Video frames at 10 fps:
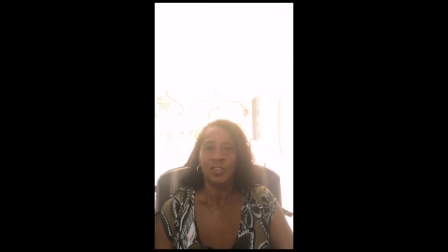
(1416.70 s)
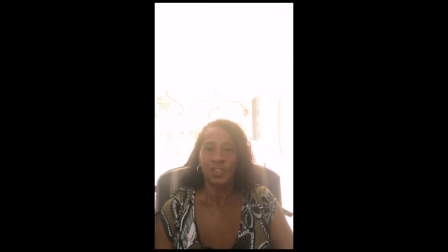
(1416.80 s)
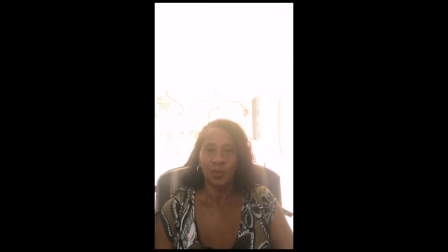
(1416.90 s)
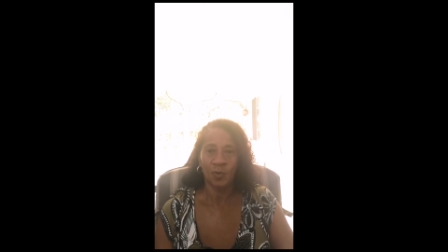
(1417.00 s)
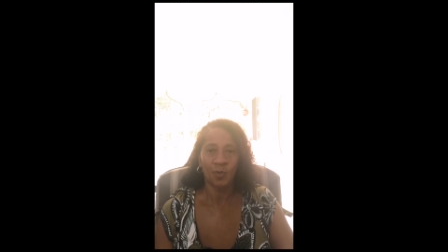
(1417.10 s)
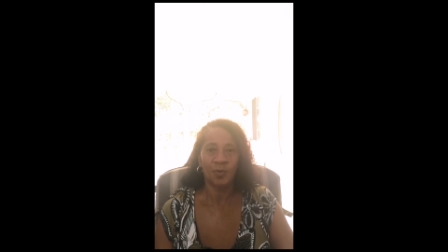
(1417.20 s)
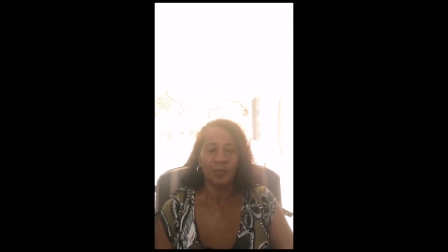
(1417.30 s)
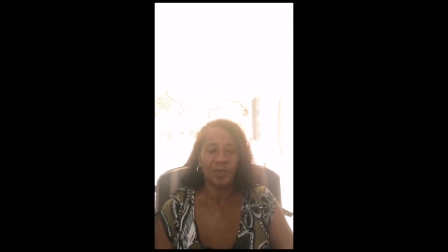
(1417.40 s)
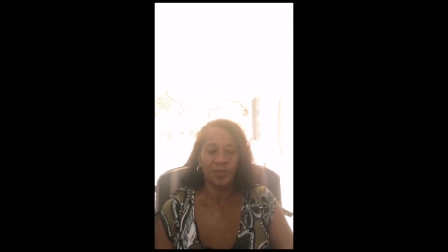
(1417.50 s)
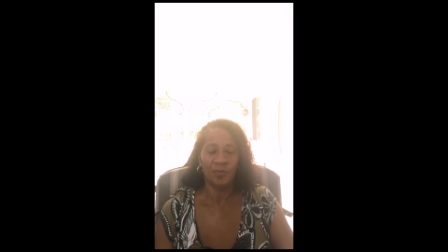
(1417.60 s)
She
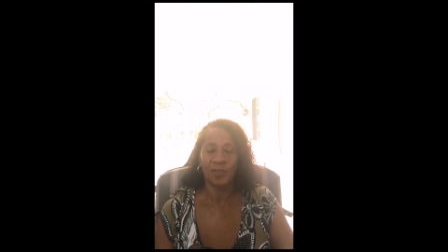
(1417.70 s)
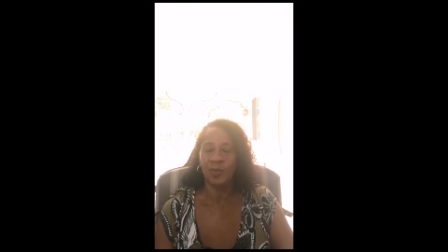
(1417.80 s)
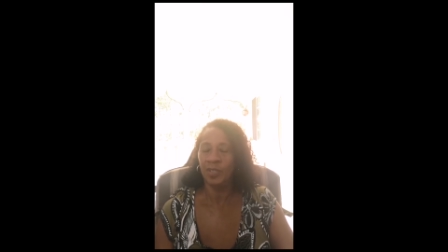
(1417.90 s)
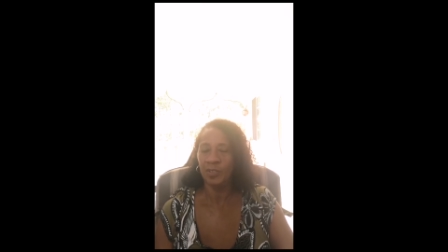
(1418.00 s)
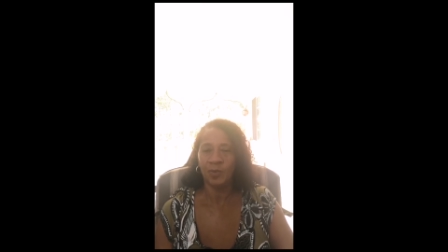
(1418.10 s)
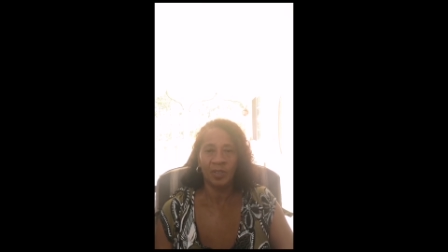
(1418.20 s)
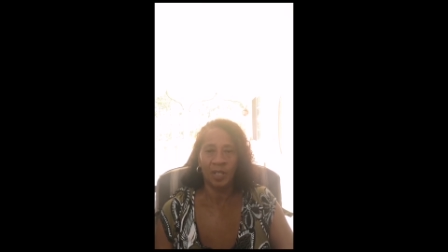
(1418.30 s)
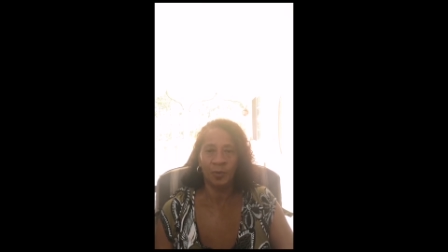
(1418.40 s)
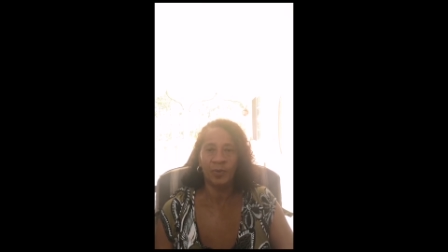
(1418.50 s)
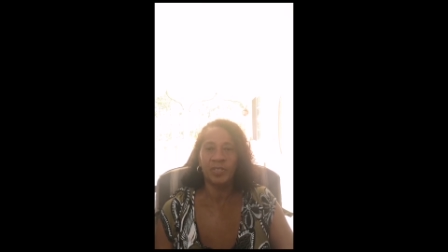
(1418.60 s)
talked me through, and I took
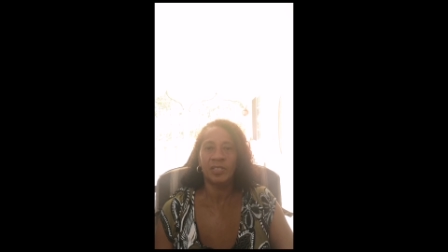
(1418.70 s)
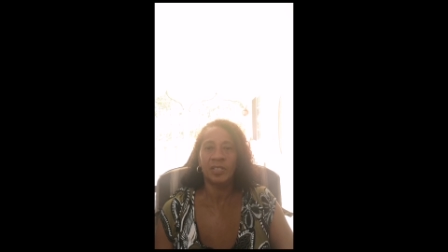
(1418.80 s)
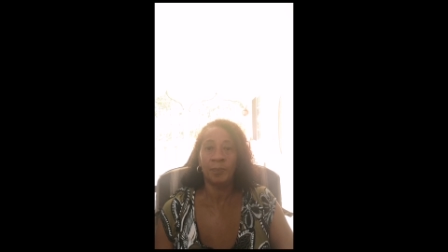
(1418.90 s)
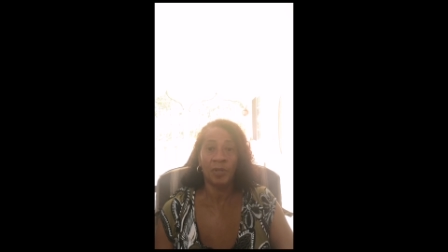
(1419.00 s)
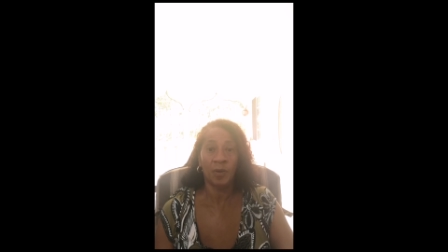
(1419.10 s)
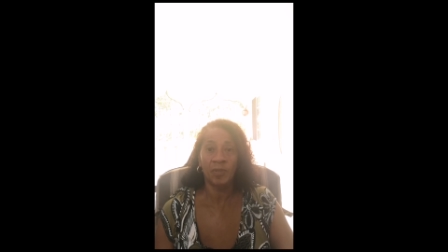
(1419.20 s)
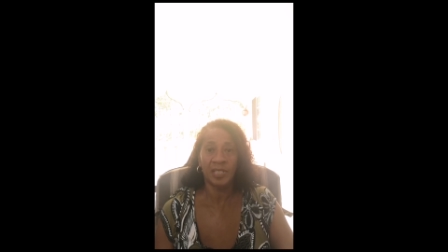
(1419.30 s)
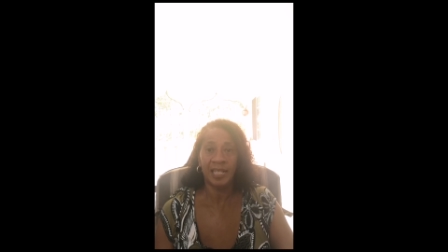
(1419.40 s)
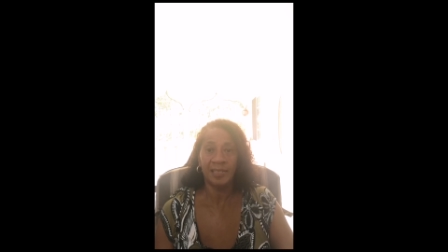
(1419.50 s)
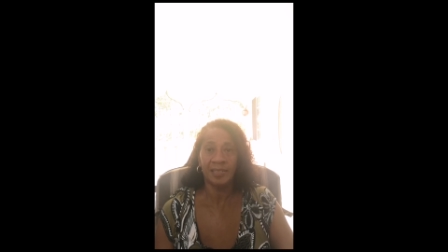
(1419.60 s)
notes, the
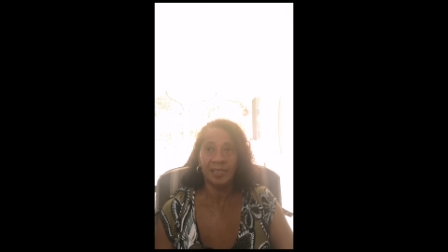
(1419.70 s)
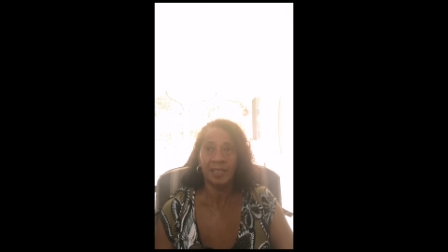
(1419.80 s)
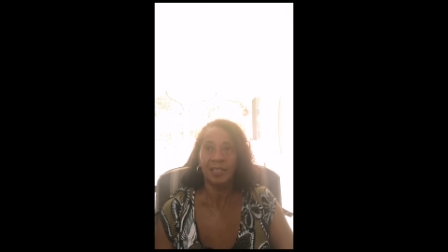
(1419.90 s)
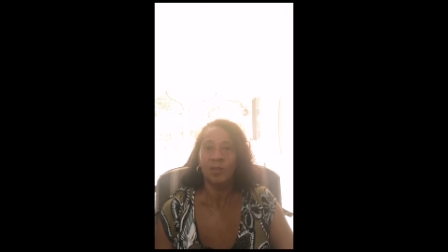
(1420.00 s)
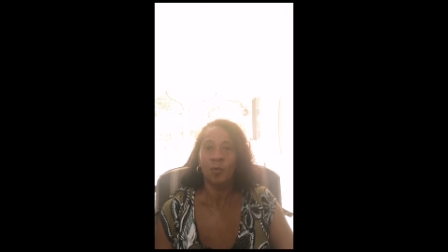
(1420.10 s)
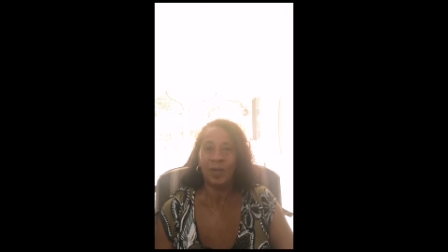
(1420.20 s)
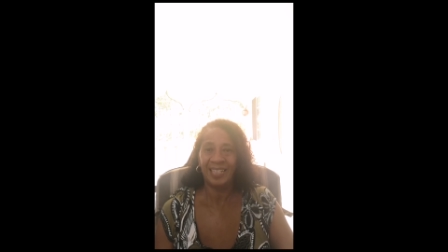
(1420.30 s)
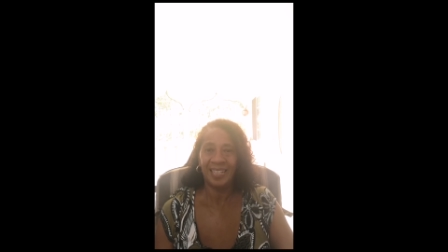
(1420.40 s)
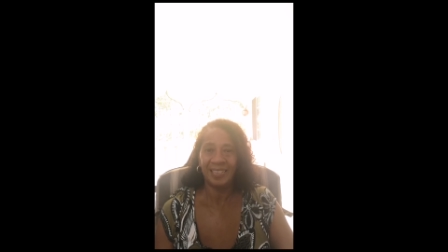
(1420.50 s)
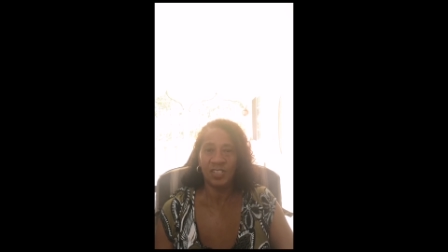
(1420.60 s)
process when
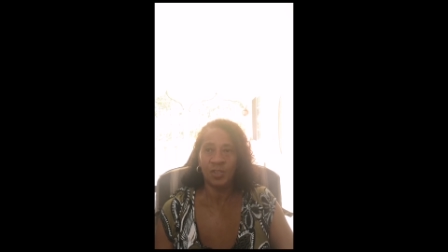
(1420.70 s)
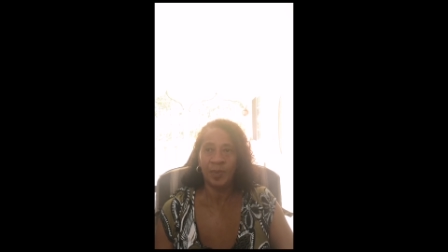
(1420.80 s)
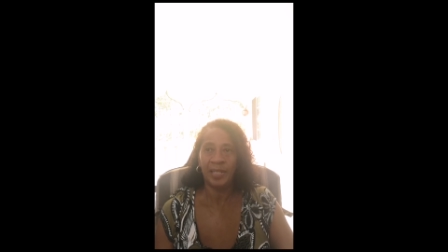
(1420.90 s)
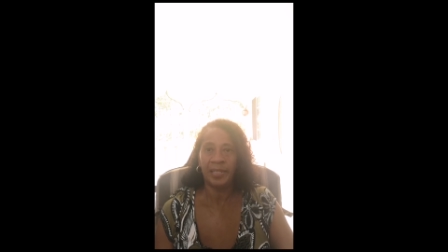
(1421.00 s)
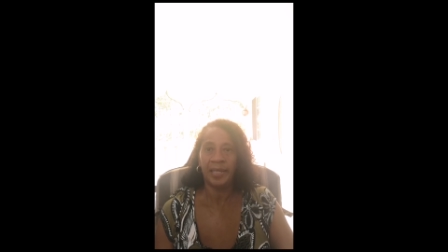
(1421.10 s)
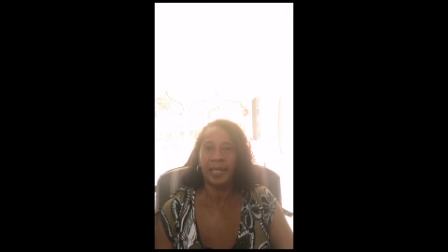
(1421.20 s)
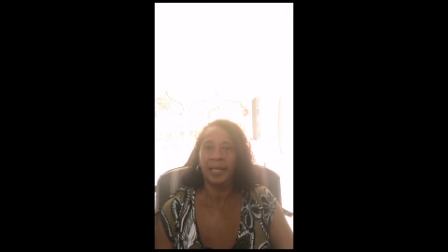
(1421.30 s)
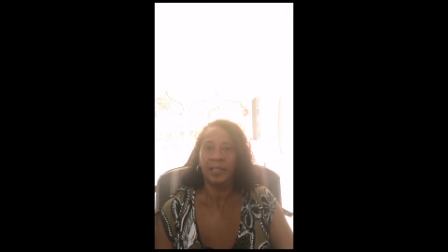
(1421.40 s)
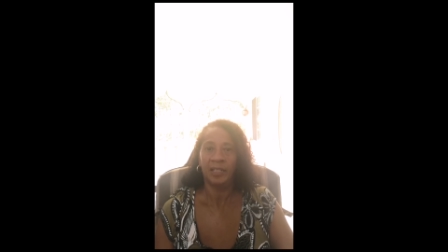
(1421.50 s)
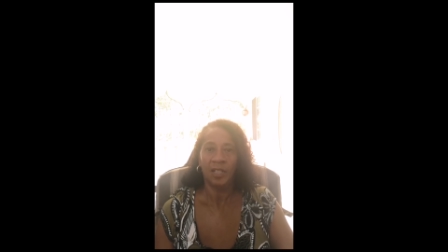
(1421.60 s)
you get to
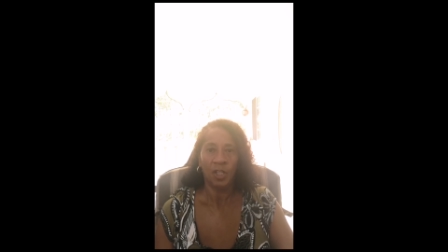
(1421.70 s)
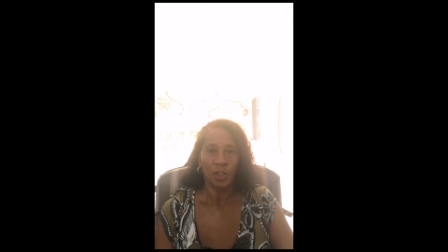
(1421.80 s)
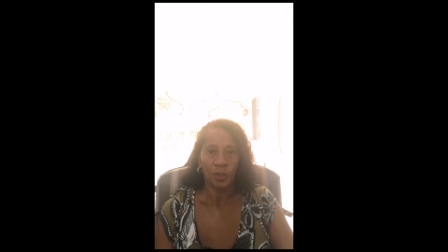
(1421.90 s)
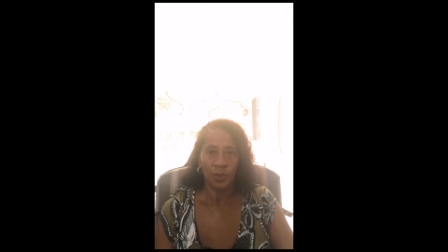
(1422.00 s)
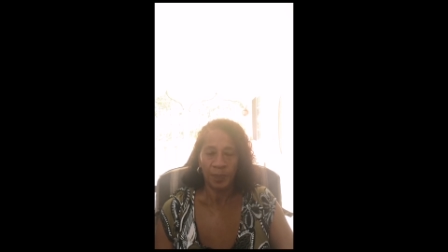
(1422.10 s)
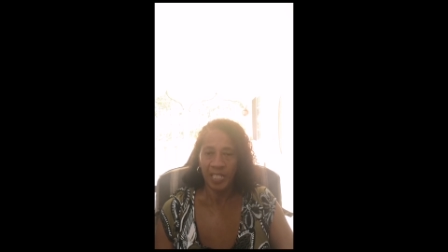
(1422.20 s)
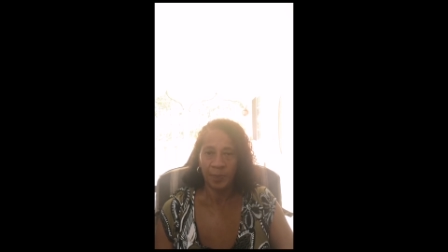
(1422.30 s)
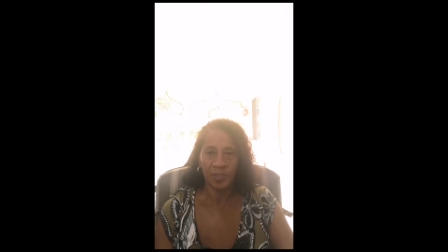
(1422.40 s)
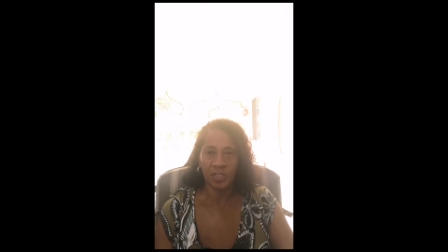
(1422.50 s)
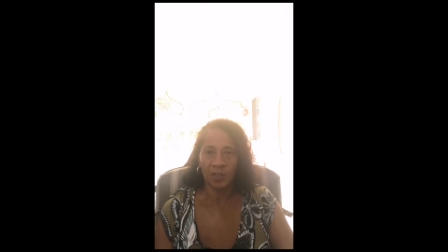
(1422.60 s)
Jamaica, the
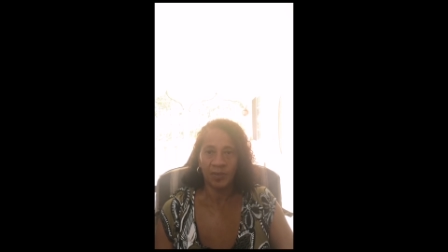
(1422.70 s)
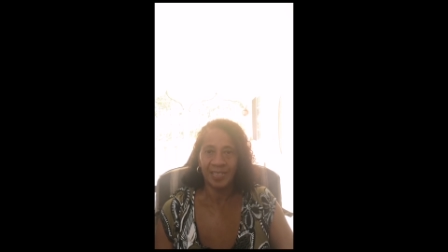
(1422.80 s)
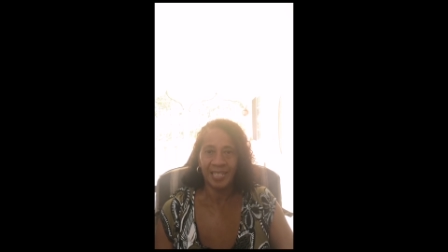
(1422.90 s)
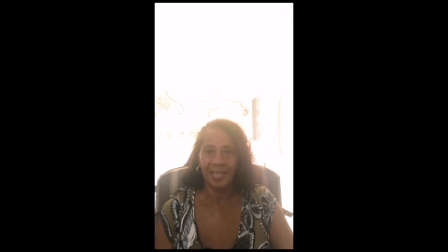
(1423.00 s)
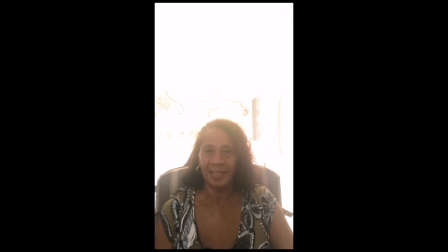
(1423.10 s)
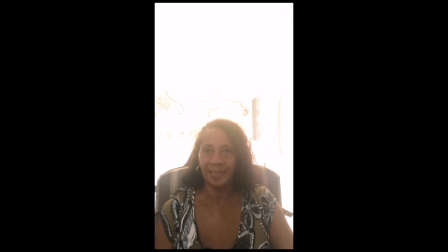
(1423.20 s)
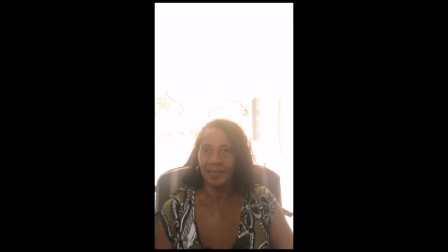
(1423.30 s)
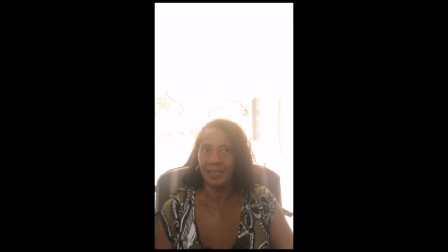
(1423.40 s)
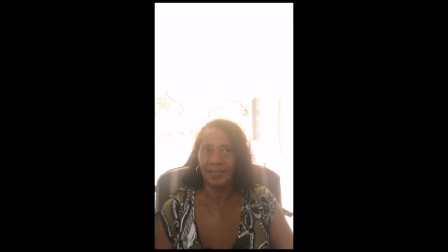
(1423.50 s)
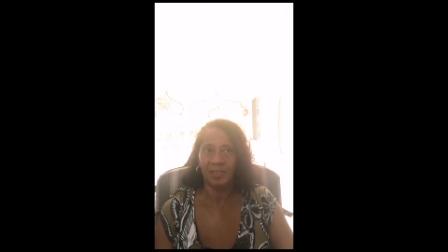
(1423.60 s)
people to contact.